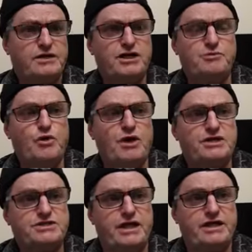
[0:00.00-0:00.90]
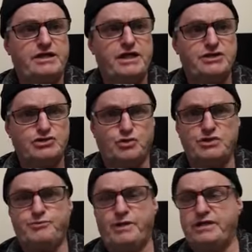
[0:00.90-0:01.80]
the Hebrew understanding of that has
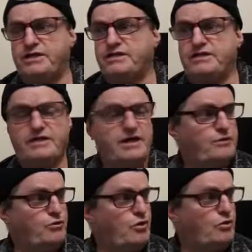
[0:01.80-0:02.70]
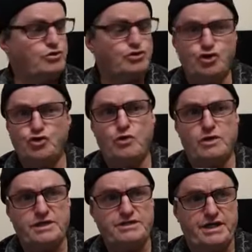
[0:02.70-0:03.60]
always been that he will do
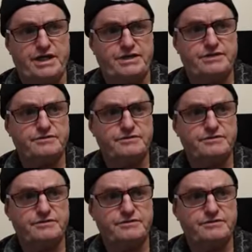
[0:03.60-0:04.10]
what he said.